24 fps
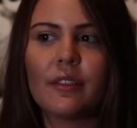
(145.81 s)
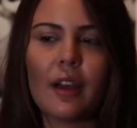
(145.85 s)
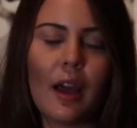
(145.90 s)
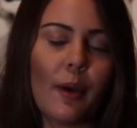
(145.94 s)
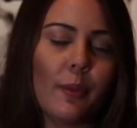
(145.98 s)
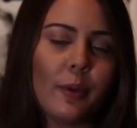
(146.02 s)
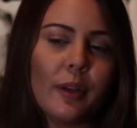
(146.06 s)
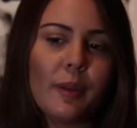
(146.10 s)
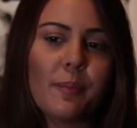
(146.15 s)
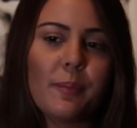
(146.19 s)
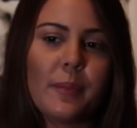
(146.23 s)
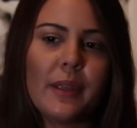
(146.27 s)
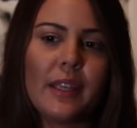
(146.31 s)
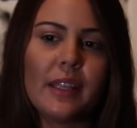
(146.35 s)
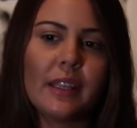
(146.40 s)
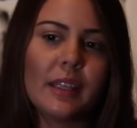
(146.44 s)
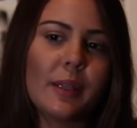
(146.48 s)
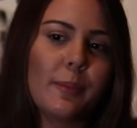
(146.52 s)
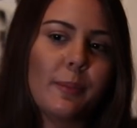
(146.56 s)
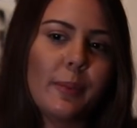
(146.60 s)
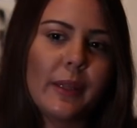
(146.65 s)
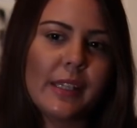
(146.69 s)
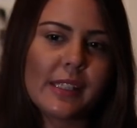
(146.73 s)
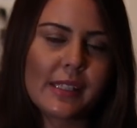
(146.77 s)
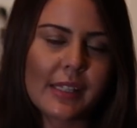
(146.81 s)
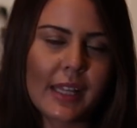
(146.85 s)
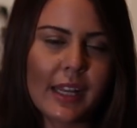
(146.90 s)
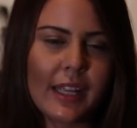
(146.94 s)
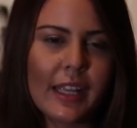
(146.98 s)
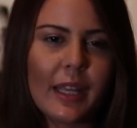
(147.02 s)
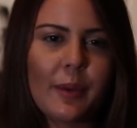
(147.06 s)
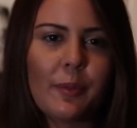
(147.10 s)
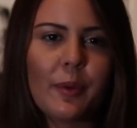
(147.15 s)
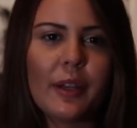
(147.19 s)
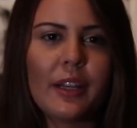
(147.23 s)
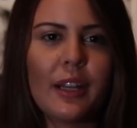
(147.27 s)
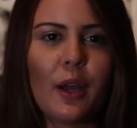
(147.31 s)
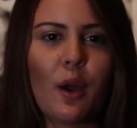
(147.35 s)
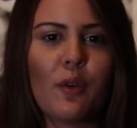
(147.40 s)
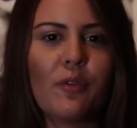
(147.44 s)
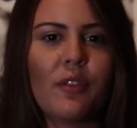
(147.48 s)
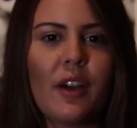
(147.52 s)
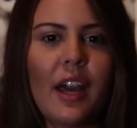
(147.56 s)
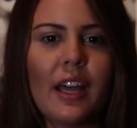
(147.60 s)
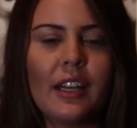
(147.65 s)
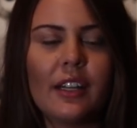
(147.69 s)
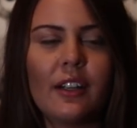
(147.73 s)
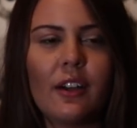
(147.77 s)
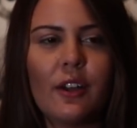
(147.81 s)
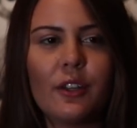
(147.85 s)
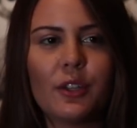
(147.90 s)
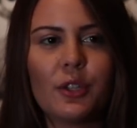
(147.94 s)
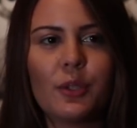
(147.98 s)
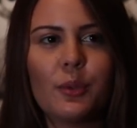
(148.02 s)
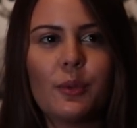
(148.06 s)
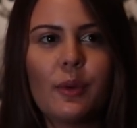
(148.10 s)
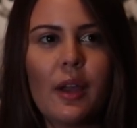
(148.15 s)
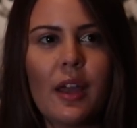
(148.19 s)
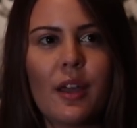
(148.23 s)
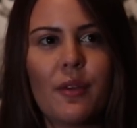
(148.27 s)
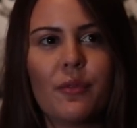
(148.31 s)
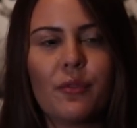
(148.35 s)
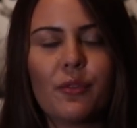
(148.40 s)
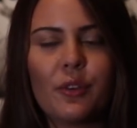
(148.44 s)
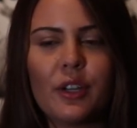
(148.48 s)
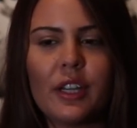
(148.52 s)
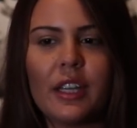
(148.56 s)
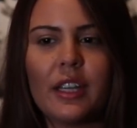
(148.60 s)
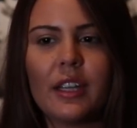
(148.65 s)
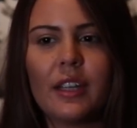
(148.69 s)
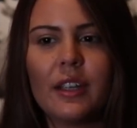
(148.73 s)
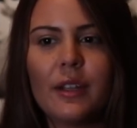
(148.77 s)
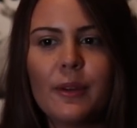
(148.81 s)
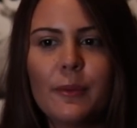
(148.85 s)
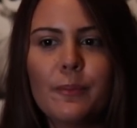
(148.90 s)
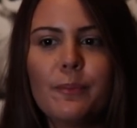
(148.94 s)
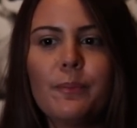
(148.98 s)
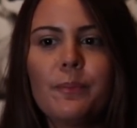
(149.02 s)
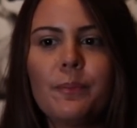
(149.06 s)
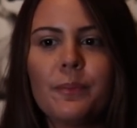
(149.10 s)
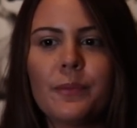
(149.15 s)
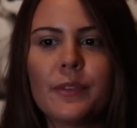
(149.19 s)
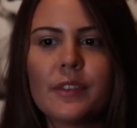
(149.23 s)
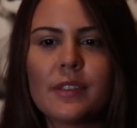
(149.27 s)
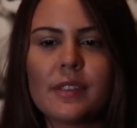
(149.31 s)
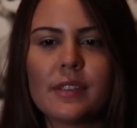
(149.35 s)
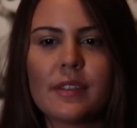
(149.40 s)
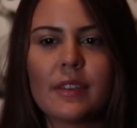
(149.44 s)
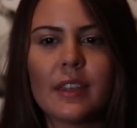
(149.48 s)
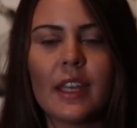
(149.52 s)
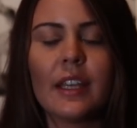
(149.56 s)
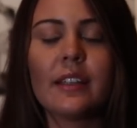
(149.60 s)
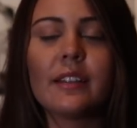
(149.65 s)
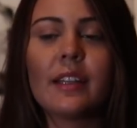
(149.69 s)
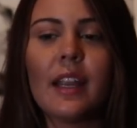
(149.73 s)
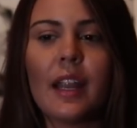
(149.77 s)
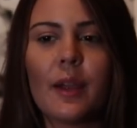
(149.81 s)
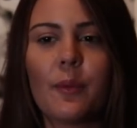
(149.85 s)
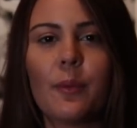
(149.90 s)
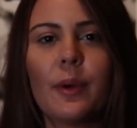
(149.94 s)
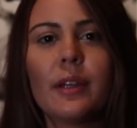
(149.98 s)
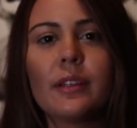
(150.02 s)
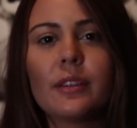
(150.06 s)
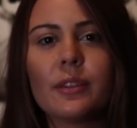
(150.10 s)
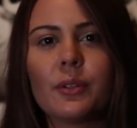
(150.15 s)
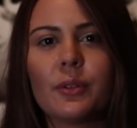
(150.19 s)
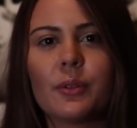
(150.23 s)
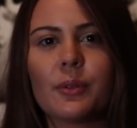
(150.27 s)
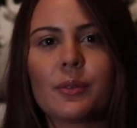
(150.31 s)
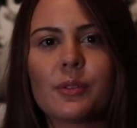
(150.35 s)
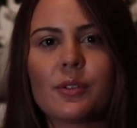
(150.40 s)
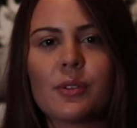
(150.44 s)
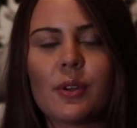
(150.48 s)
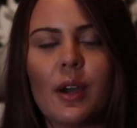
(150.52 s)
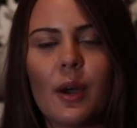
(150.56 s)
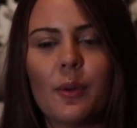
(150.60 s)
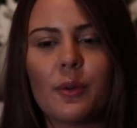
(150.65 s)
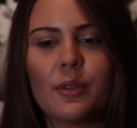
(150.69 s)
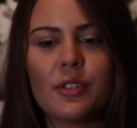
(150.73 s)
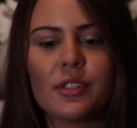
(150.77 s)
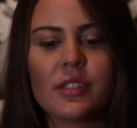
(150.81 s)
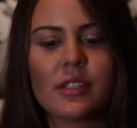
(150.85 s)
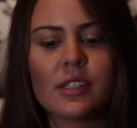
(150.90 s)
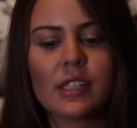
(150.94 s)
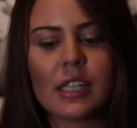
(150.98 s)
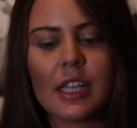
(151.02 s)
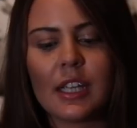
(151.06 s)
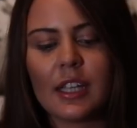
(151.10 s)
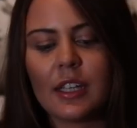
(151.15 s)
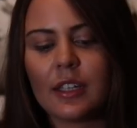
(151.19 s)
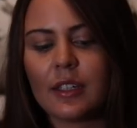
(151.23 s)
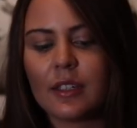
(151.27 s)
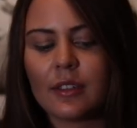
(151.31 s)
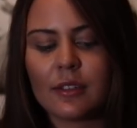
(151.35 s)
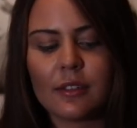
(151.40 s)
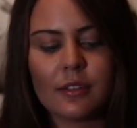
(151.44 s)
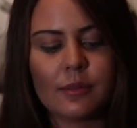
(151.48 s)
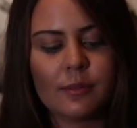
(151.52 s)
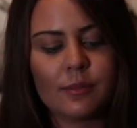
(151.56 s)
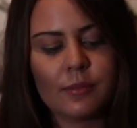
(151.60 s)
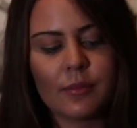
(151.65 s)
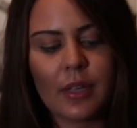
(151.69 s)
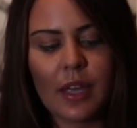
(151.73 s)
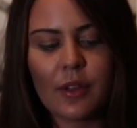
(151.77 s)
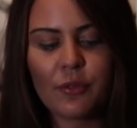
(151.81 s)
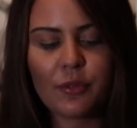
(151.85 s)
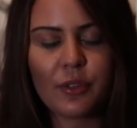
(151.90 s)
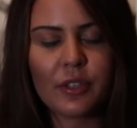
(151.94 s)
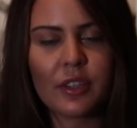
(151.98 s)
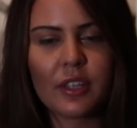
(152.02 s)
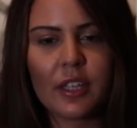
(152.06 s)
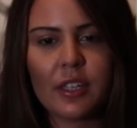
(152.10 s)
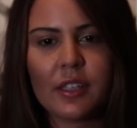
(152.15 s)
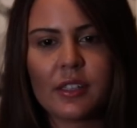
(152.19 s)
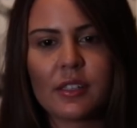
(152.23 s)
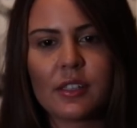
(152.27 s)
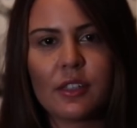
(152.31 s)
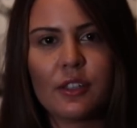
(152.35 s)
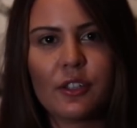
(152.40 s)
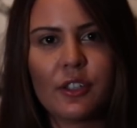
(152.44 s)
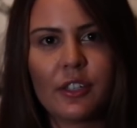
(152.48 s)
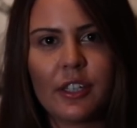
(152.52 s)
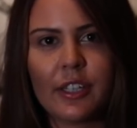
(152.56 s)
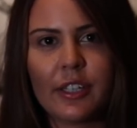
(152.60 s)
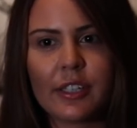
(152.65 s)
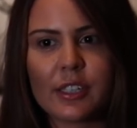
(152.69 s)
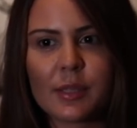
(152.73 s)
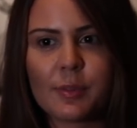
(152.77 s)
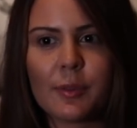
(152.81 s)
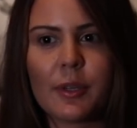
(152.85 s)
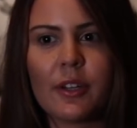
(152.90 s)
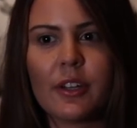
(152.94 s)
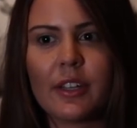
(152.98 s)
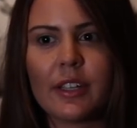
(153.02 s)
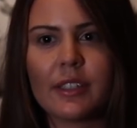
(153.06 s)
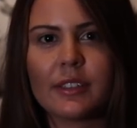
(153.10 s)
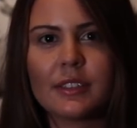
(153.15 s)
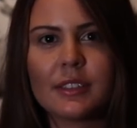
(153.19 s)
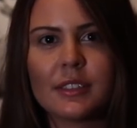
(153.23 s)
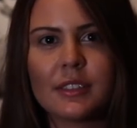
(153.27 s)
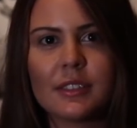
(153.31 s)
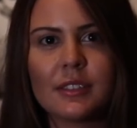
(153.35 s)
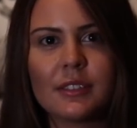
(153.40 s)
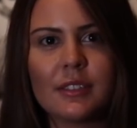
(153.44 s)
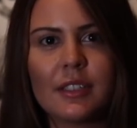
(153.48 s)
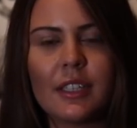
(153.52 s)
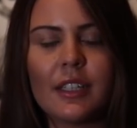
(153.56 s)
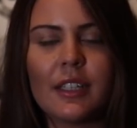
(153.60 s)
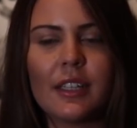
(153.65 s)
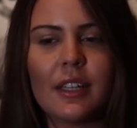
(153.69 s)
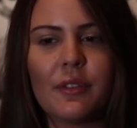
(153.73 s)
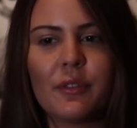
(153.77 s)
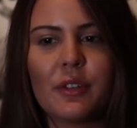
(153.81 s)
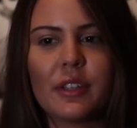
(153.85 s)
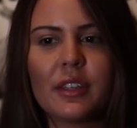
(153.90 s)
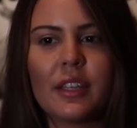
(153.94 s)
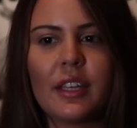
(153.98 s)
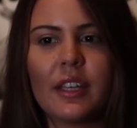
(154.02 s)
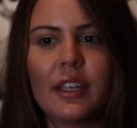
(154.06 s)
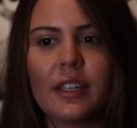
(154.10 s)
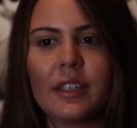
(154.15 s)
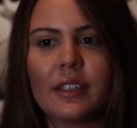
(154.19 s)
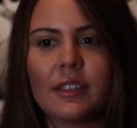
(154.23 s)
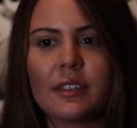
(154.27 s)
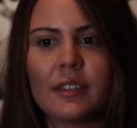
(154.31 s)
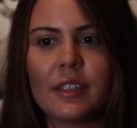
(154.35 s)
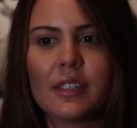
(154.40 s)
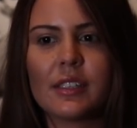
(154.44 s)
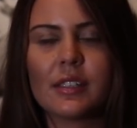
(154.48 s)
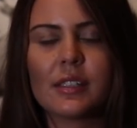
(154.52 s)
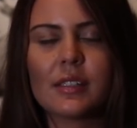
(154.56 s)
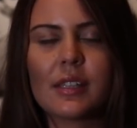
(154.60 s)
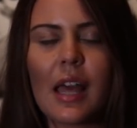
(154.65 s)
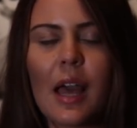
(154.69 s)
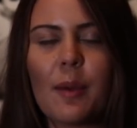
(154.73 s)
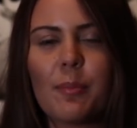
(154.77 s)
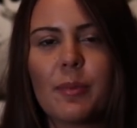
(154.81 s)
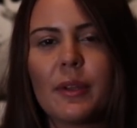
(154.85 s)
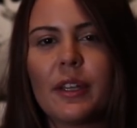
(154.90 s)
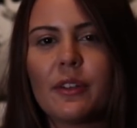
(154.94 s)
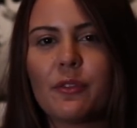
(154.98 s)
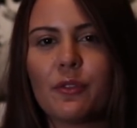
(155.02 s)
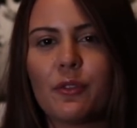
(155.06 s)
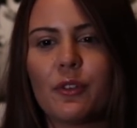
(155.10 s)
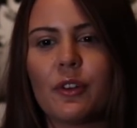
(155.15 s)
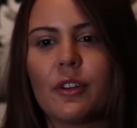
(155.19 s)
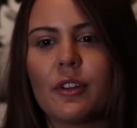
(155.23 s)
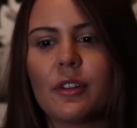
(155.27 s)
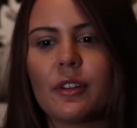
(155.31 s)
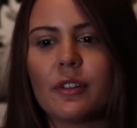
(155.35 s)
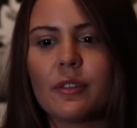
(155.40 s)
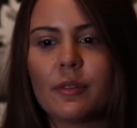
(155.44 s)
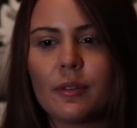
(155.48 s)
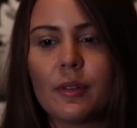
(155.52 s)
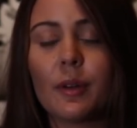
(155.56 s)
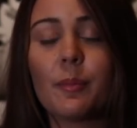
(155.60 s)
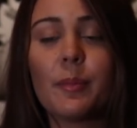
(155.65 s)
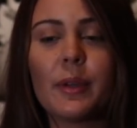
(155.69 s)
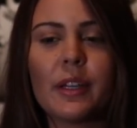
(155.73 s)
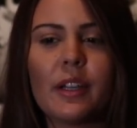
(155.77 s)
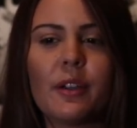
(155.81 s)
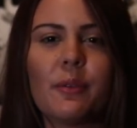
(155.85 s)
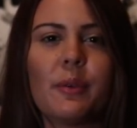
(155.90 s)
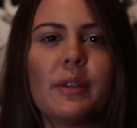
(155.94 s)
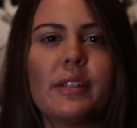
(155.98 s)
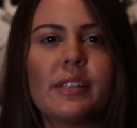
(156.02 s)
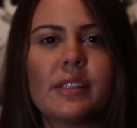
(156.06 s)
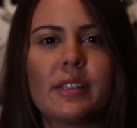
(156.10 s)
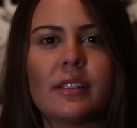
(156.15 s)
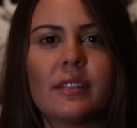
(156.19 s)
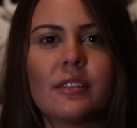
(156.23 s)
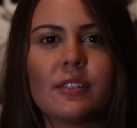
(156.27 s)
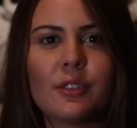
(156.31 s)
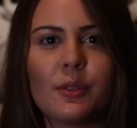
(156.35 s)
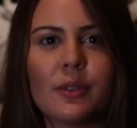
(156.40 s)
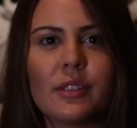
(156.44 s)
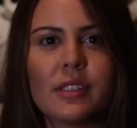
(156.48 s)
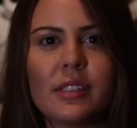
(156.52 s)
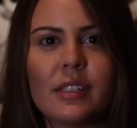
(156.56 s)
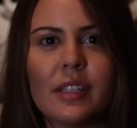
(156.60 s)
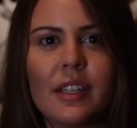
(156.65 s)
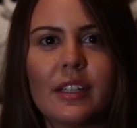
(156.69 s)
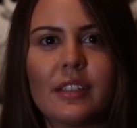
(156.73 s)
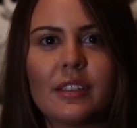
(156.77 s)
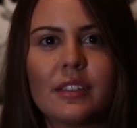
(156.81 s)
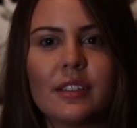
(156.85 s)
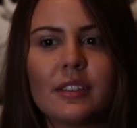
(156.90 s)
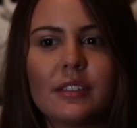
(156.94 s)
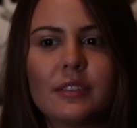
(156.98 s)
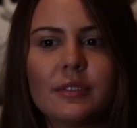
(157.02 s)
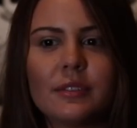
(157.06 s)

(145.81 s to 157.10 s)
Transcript: wouldn't be in the place that I am right now if I hadn't gone through everything that I went through. So I would just say everything is a learning experience, and everything is happening for a bigger reason towards the end.